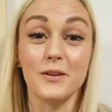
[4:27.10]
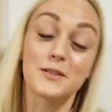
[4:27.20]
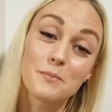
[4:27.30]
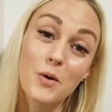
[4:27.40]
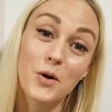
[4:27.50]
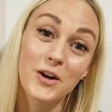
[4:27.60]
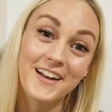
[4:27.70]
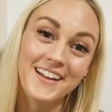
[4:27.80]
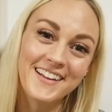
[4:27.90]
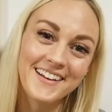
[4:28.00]
this
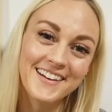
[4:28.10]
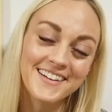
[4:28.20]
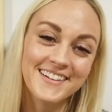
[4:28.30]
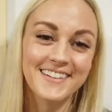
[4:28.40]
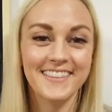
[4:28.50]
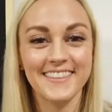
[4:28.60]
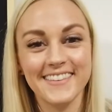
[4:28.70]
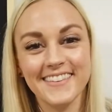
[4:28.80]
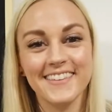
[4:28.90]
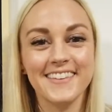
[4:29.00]
morning,
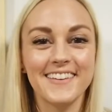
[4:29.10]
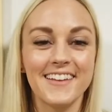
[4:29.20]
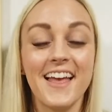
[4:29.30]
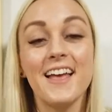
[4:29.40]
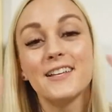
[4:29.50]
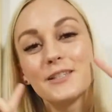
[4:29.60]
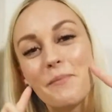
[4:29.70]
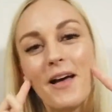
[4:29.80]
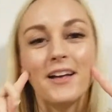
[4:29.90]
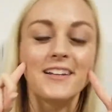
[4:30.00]

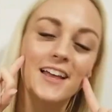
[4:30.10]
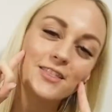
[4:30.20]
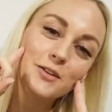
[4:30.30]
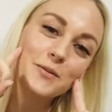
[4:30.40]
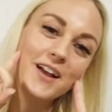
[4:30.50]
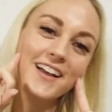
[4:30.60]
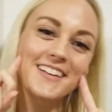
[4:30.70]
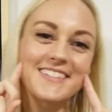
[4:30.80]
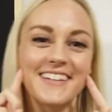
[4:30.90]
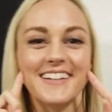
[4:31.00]
smiled at the
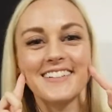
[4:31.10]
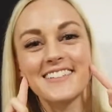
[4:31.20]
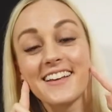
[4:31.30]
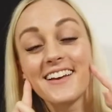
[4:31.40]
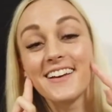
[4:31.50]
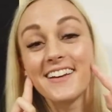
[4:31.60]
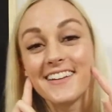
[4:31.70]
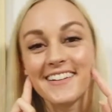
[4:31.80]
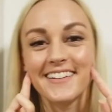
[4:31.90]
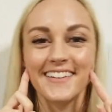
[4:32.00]
rising
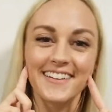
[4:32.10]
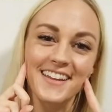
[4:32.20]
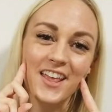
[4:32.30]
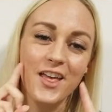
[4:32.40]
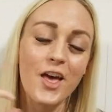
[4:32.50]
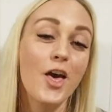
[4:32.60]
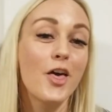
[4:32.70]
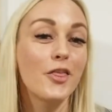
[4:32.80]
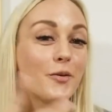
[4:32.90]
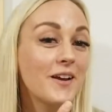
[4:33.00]
sun.
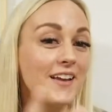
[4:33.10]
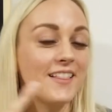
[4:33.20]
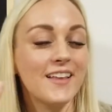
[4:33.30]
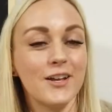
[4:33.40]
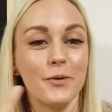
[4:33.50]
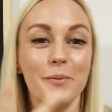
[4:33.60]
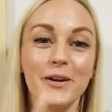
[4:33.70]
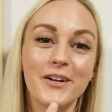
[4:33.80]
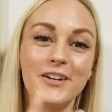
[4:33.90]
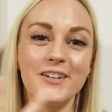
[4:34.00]
3 little
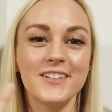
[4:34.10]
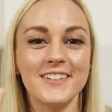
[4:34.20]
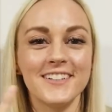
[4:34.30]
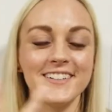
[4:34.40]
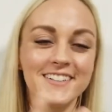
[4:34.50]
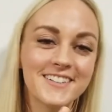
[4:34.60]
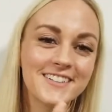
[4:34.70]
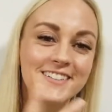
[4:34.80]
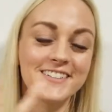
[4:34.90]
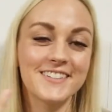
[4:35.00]
birds
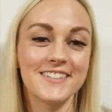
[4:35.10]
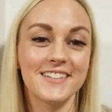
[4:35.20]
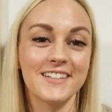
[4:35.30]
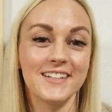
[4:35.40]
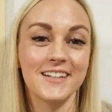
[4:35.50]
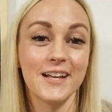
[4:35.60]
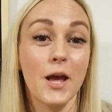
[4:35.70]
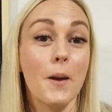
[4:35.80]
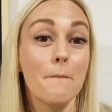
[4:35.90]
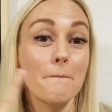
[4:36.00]

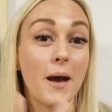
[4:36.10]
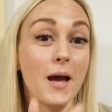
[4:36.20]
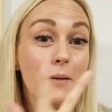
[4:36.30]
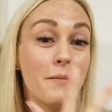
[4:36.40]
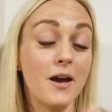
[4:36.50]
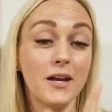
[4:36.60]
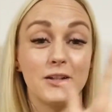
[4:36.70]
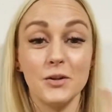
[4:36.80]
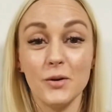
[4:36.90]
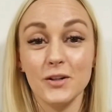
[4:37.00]
by
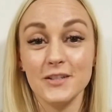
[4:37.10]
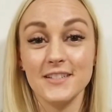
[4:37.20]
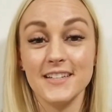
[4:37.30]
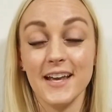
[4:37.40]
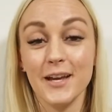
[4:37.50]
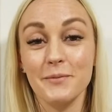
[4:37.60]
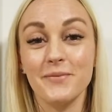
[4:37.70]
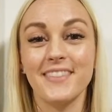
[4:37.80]
my doorstep,